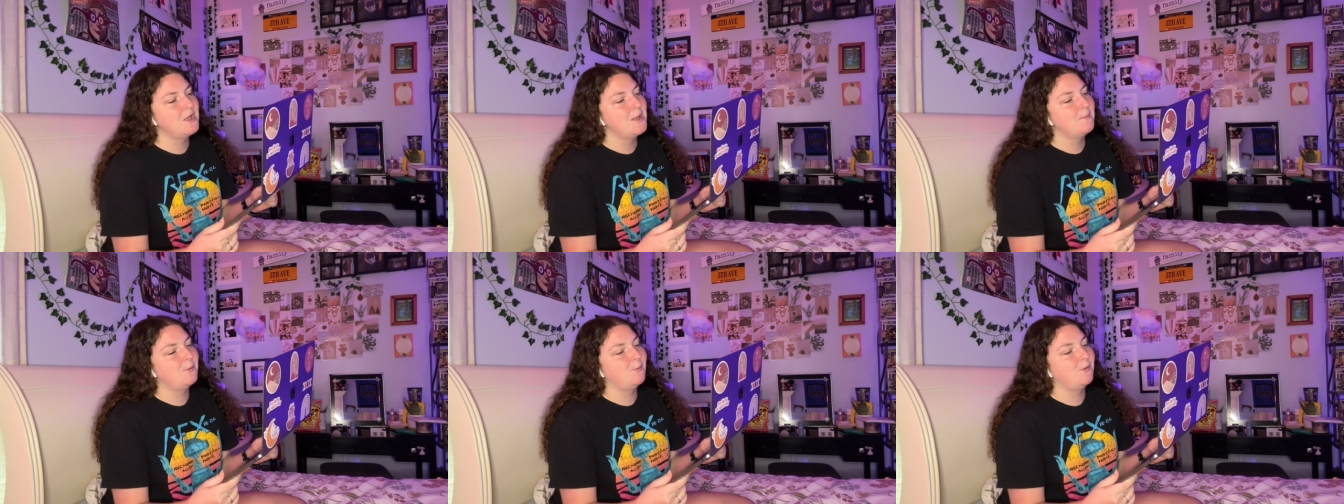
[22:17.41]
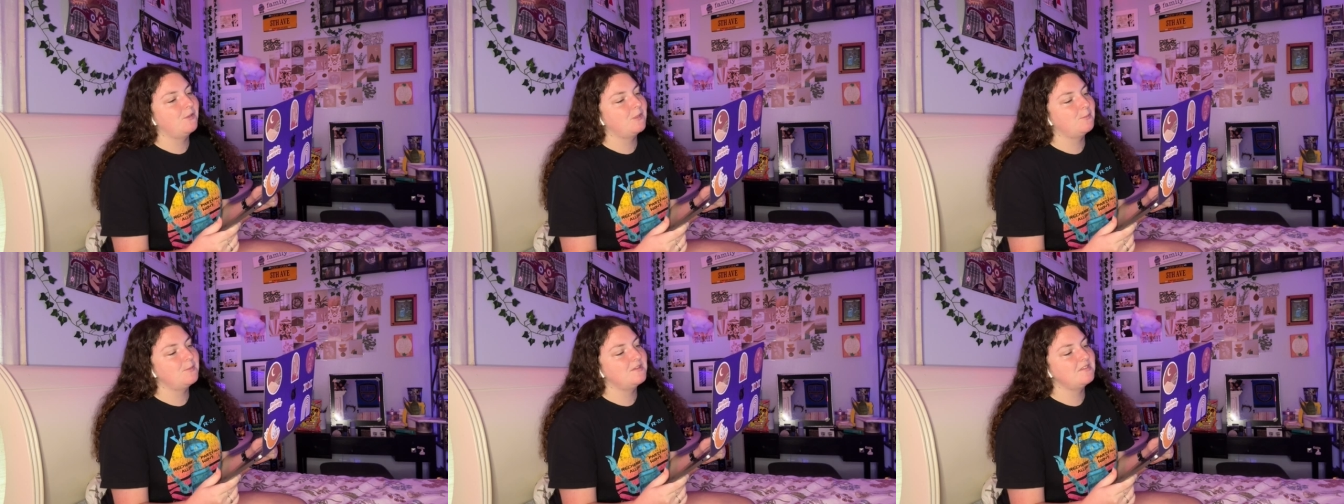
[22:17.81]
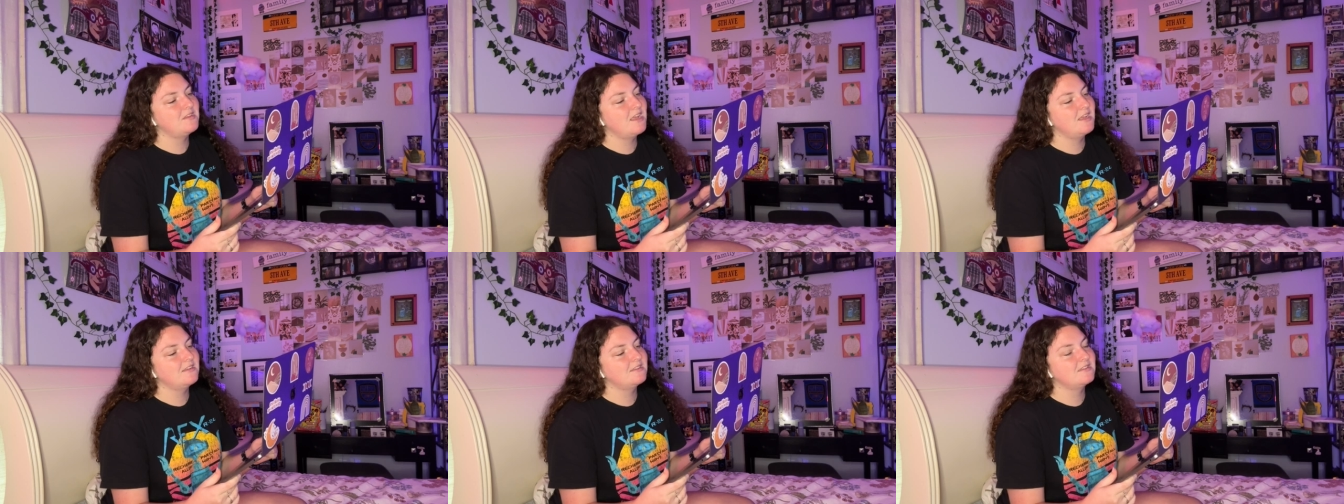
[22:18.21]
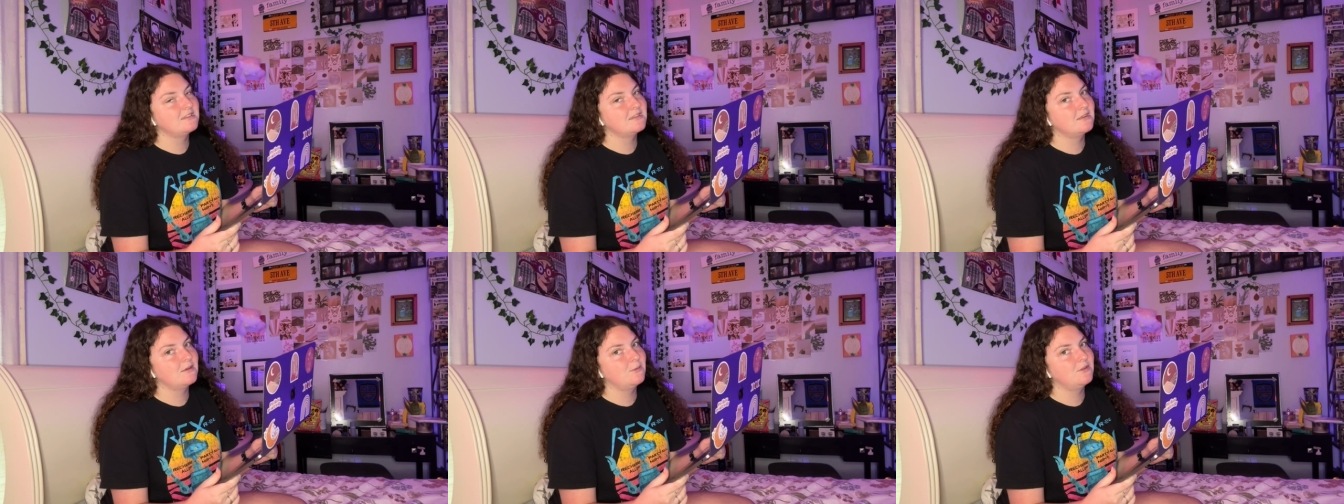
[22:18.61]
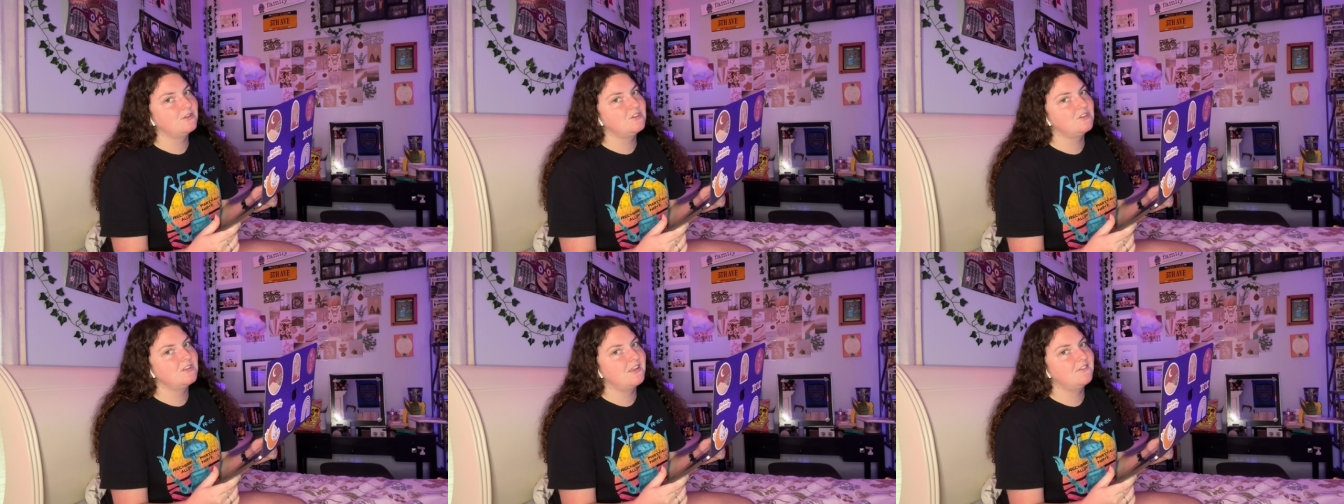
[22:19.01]
but will there be snakes? We'll
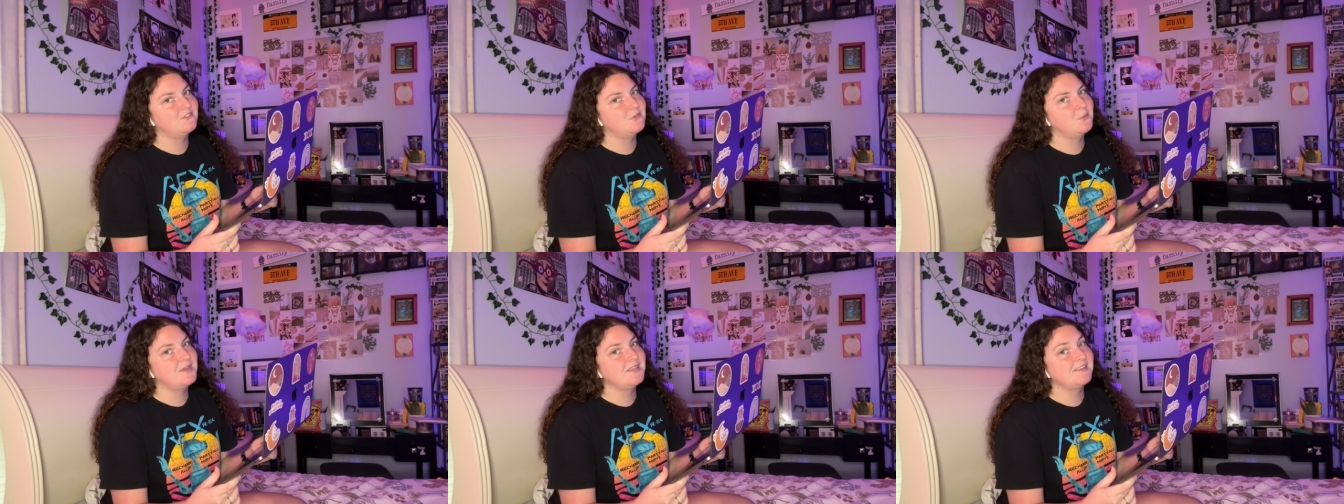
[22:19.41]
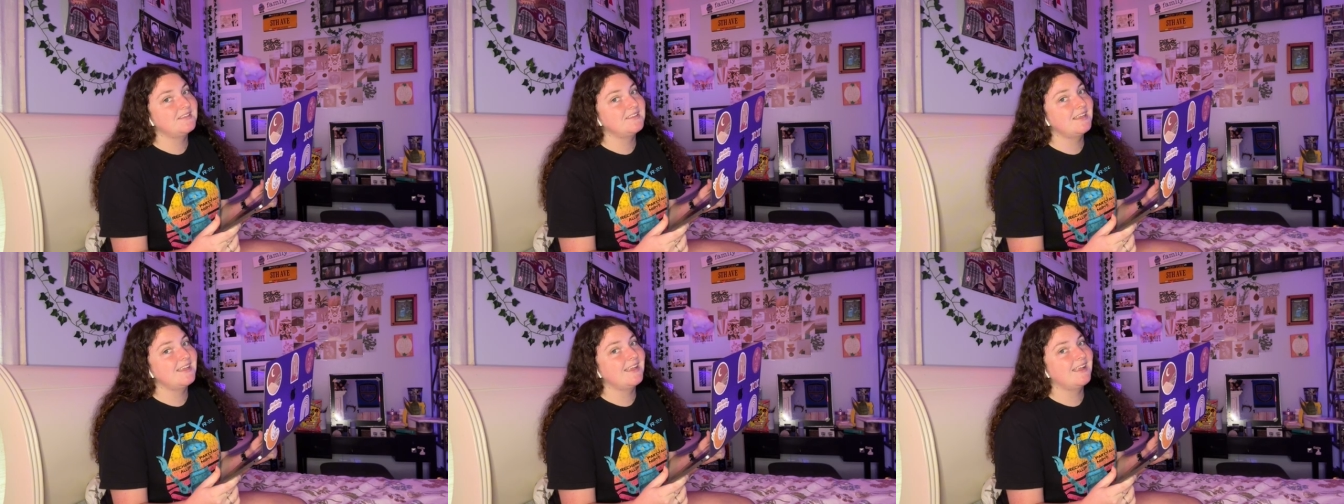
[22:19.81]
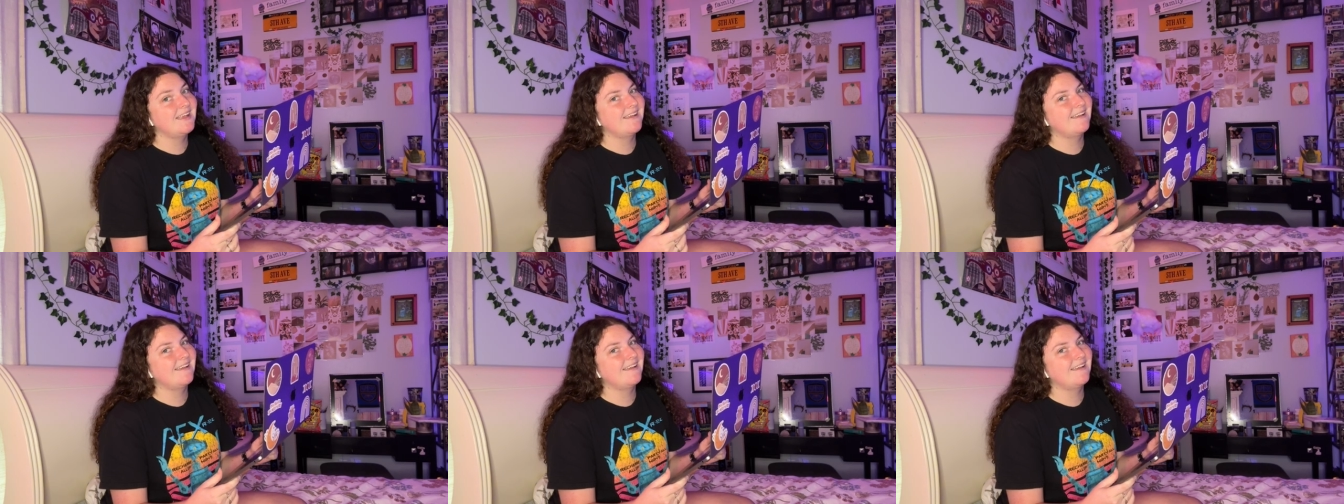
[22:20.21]
just have to wait and see.